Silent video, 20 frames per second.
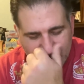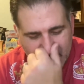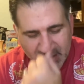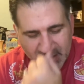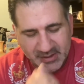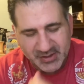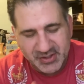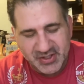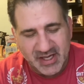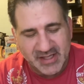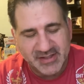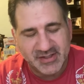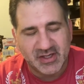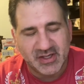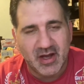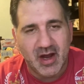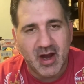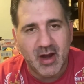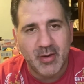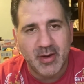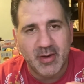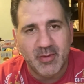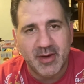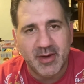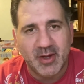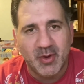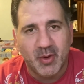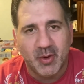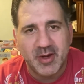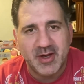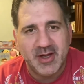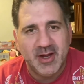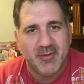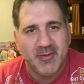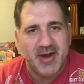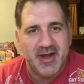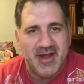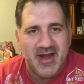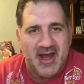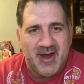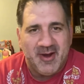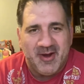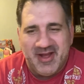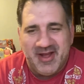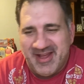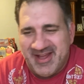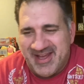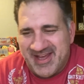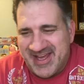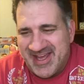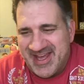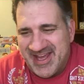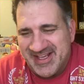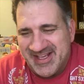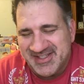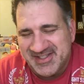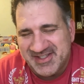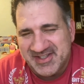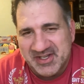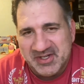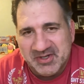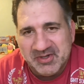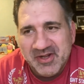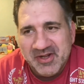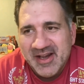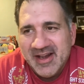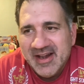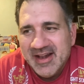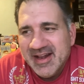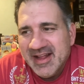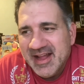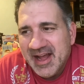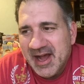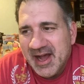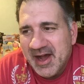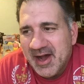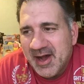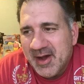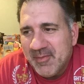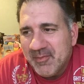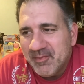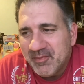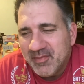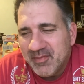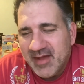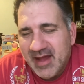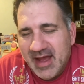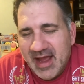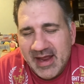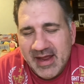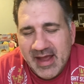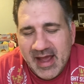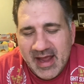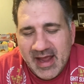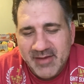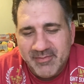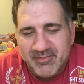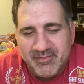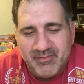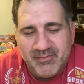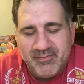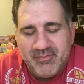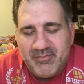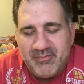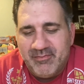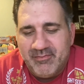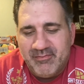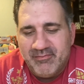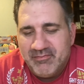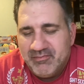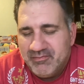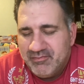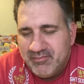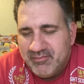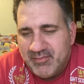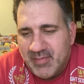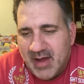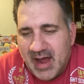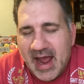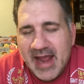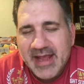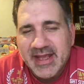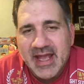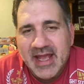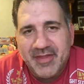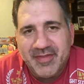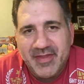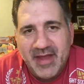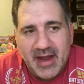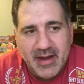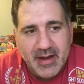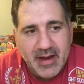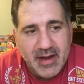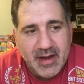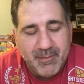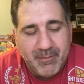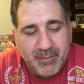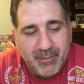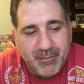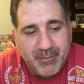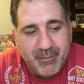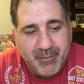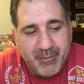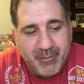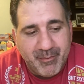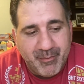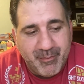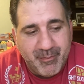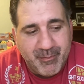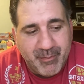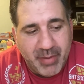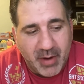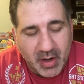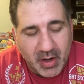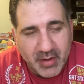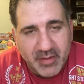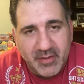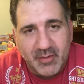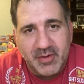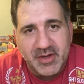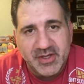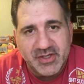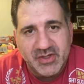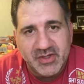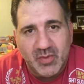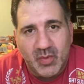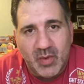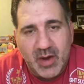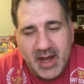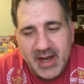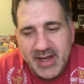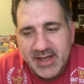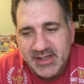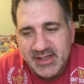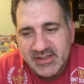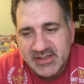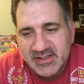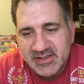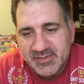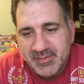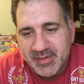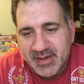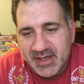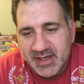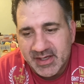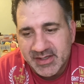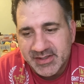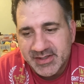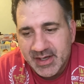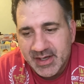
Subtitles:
John Zakari recording it right now. So I get that. And part of the reason why is because,